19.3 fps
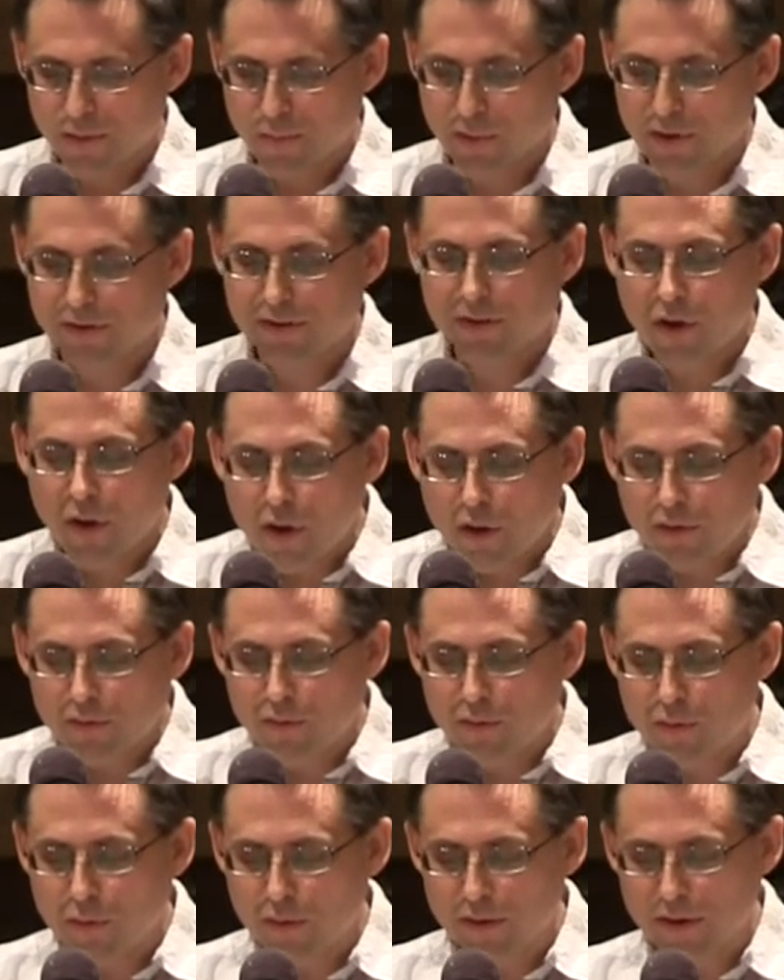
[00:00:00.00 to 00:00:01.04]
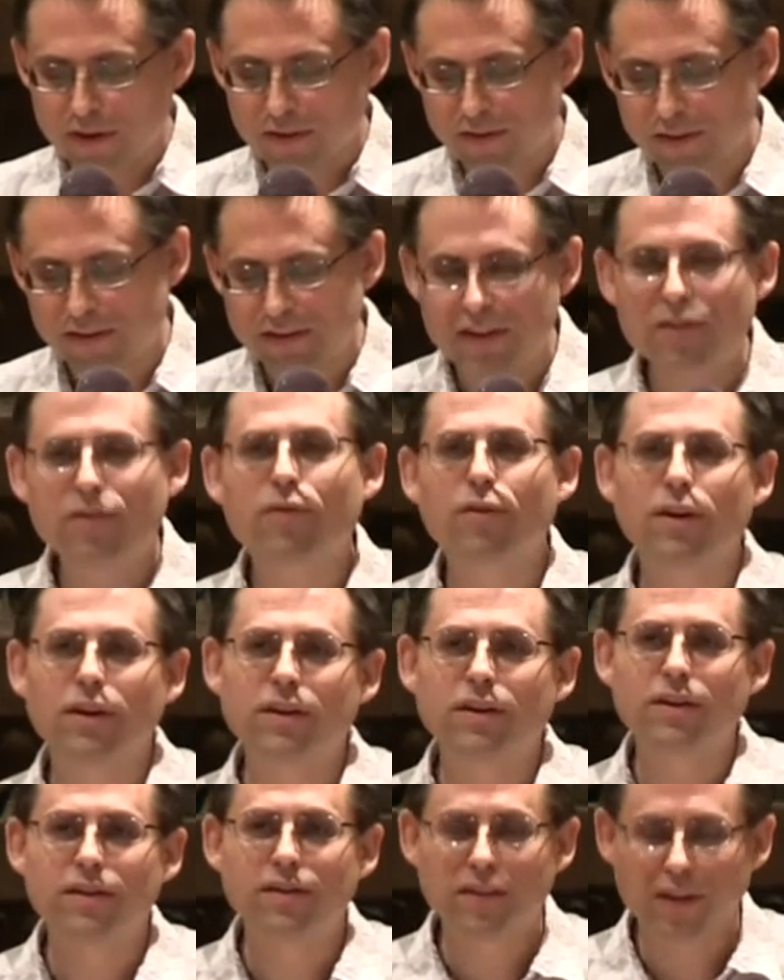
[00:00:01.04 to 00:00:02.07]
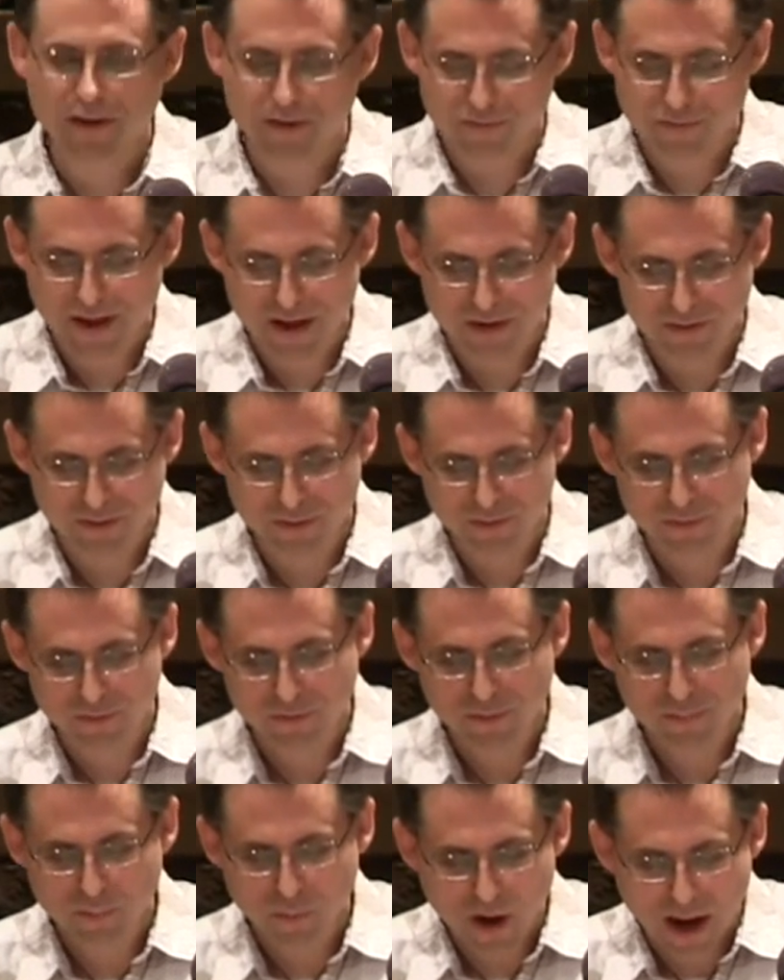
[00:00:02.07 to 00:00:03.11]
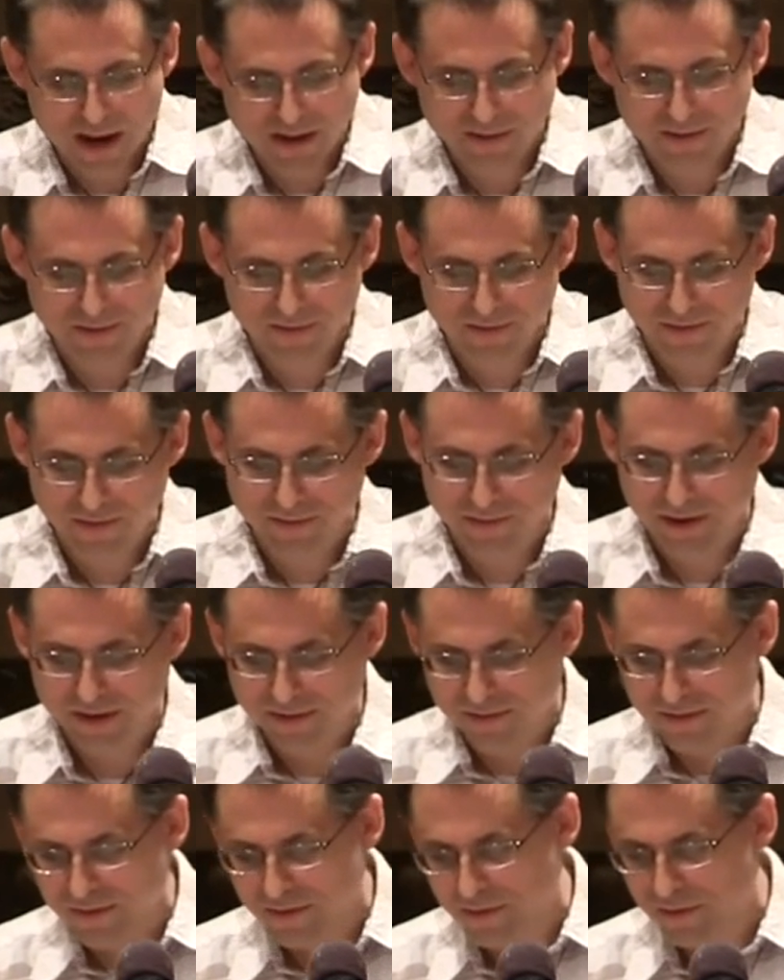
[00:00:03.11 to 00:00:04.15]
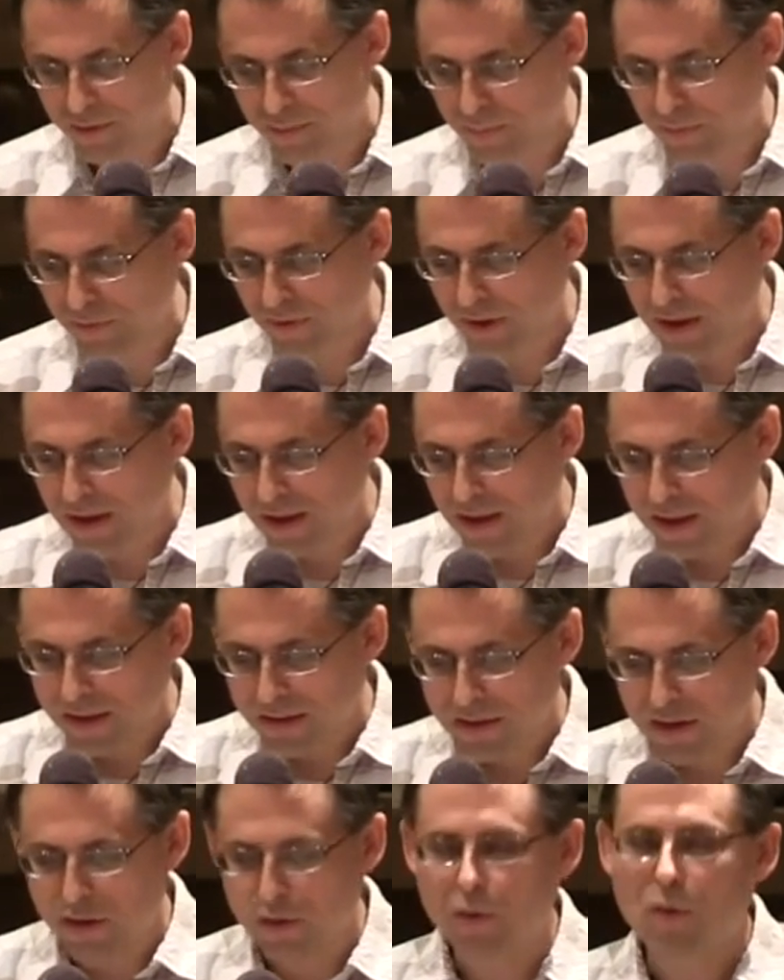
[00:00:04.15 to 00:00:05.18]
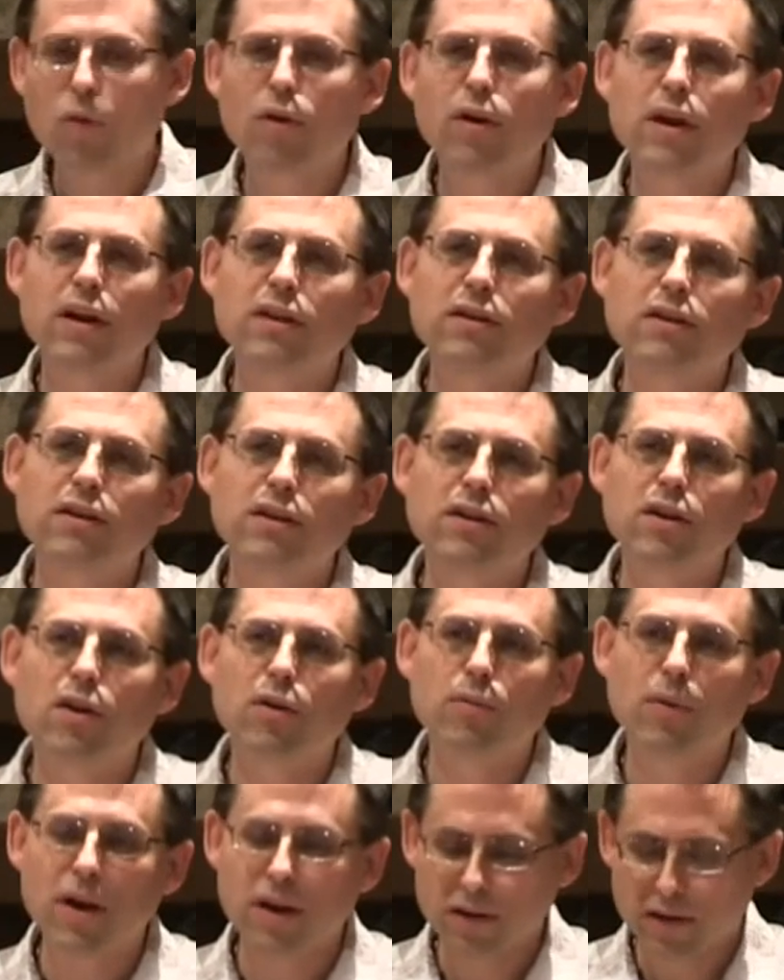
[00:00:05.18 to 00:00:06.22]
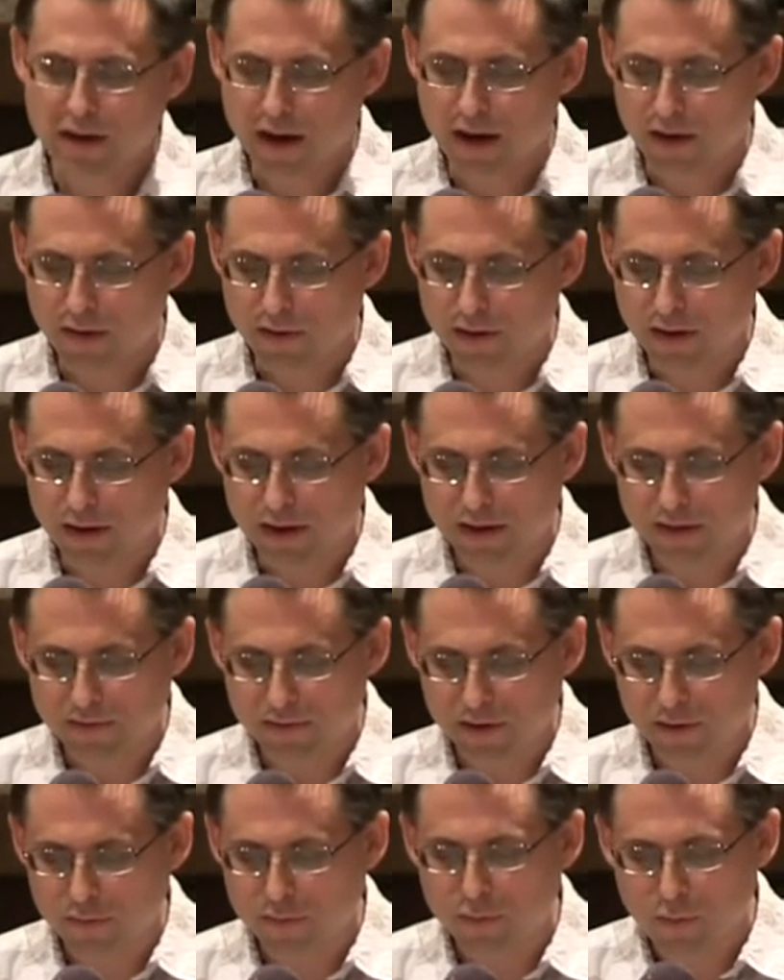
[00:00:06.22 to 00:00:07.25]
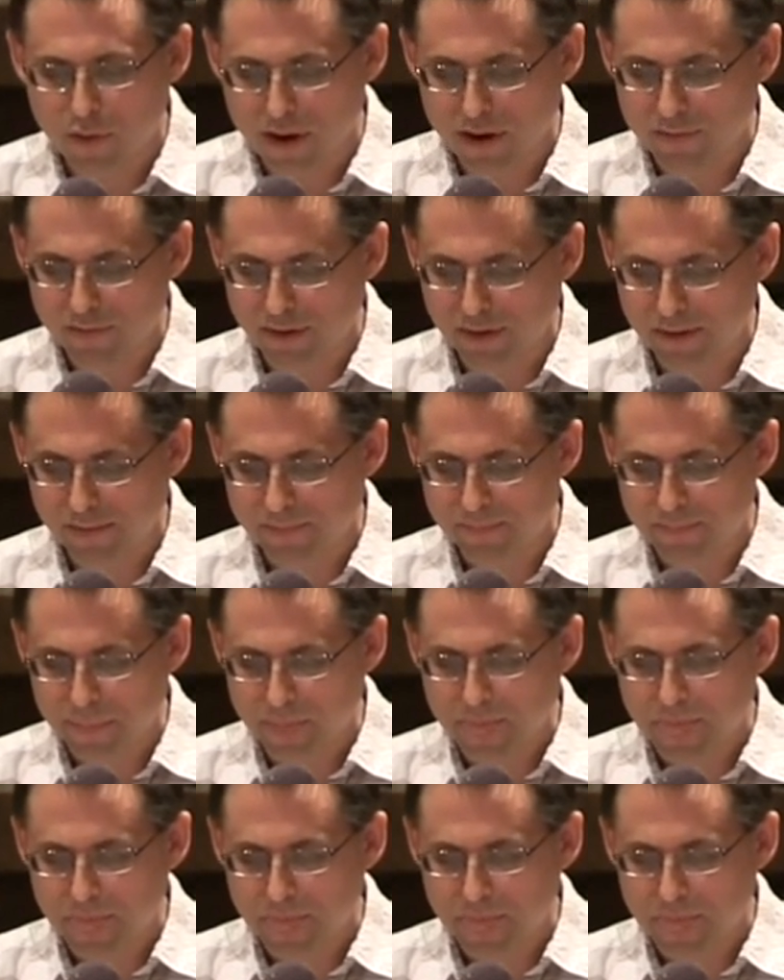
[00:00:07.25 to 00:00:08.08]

What is called for is a different set of values, practices, and systems that are oriented around caring instead of craving.